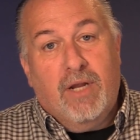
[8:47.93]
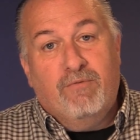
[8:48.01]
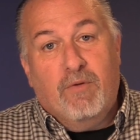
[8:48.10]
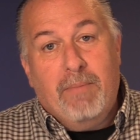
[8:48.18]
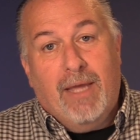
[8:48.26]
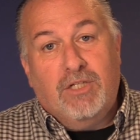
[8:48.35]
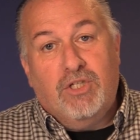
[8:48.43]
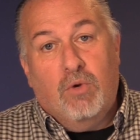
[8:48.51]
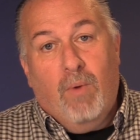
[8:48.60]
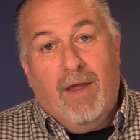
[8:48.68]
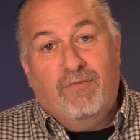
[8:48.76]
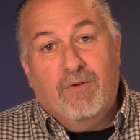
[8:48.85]
information
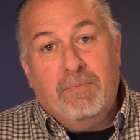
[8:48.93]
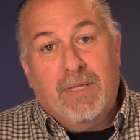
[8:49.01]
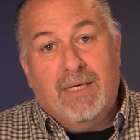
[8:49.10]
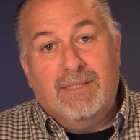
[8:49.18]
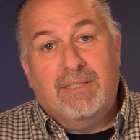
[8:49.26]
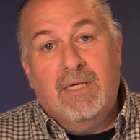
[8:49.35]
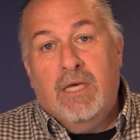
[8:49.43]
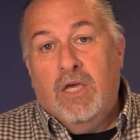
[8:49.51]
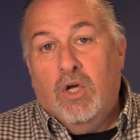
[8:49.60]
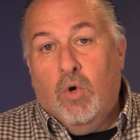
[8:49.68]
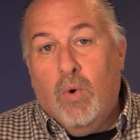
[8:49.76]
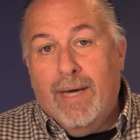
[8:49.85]
away from this
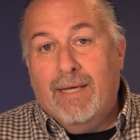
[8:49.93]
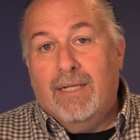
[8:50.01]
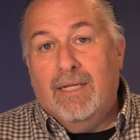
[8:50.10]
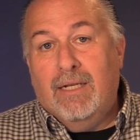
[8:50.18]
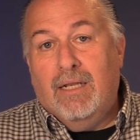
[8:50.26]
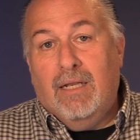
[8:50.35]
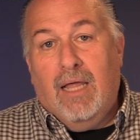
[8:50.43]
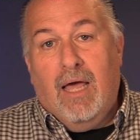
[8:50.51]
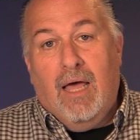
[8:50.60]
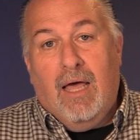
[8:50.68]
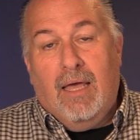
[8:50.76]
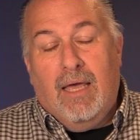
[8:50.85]
quick little uh,
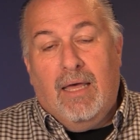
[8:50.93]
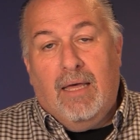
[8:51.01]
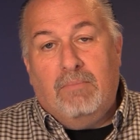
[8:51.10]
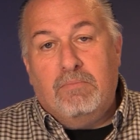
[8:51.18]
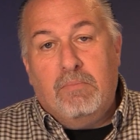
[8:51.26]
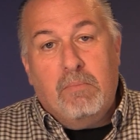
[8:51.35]
uh,